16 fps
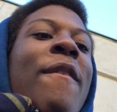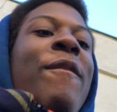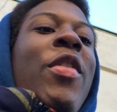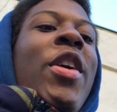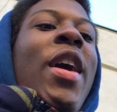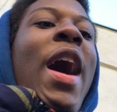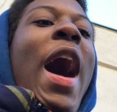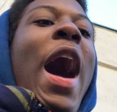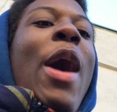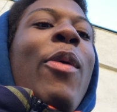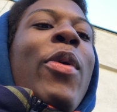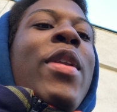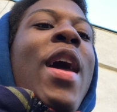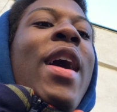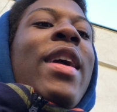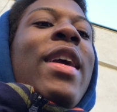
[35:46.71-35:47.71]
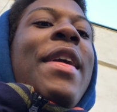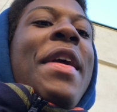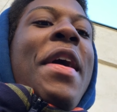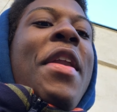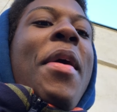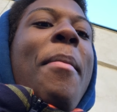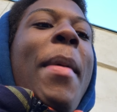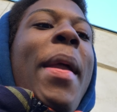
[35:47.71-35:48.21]
but i will not
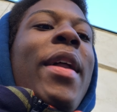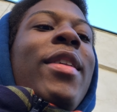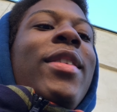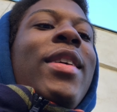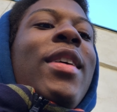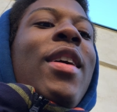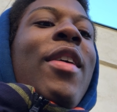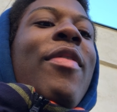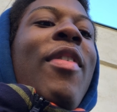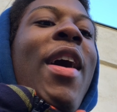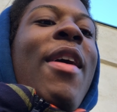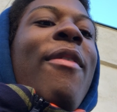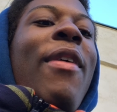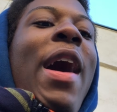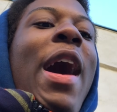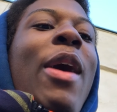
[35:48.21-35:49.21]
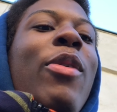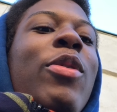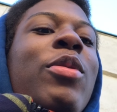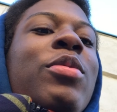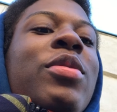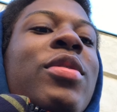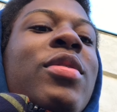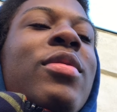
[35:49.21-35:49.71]
hear the melody of thy
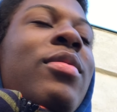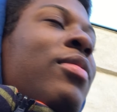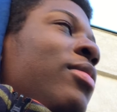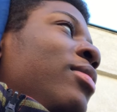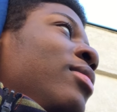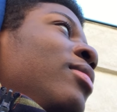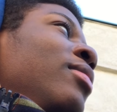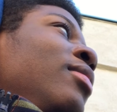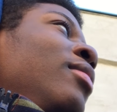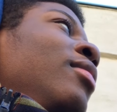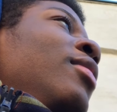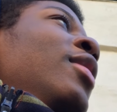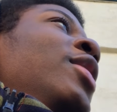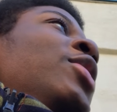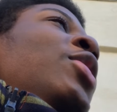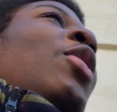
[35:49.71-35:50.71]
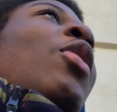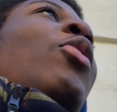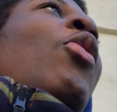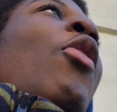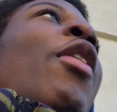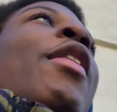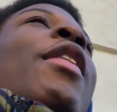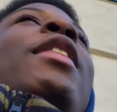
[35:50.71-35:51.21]
viols so the
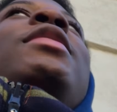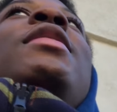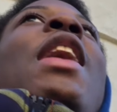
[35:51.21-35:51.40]
lord does